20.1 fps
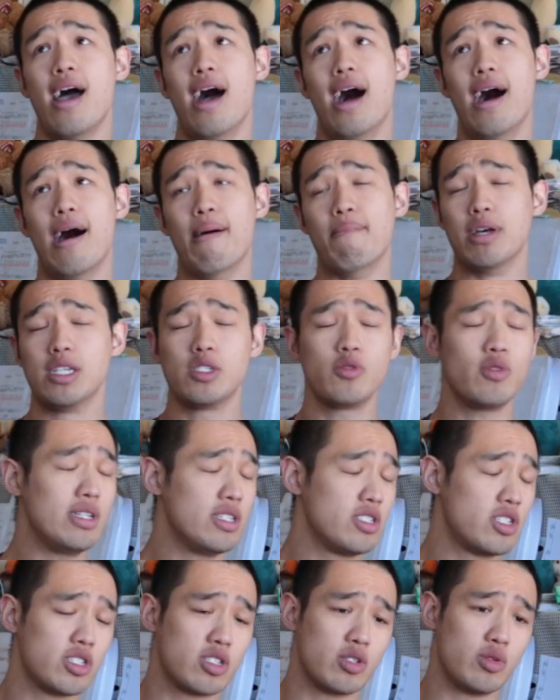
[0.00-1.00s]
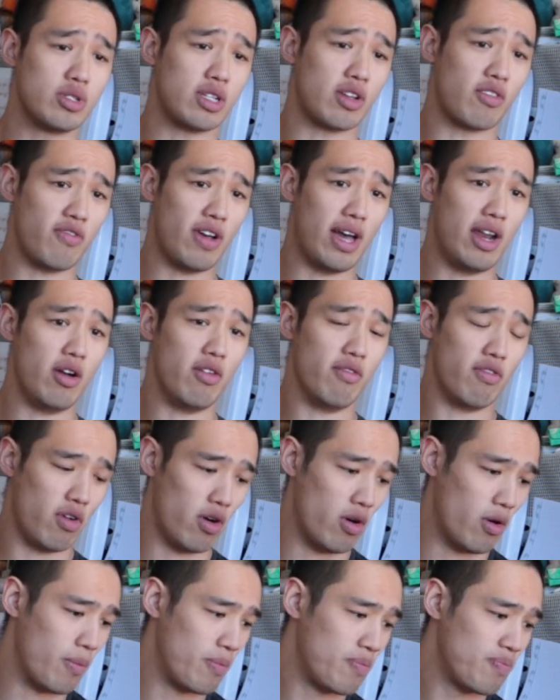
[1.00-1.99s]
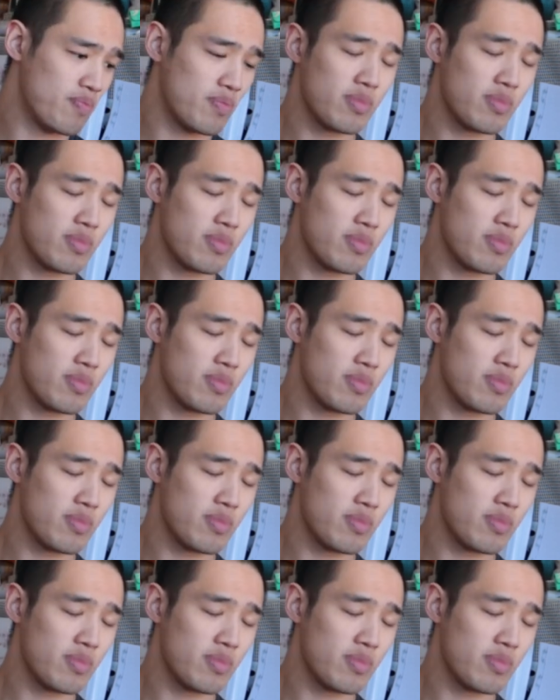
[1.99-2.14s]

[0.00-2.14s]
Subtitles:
as well as just losing fat overall.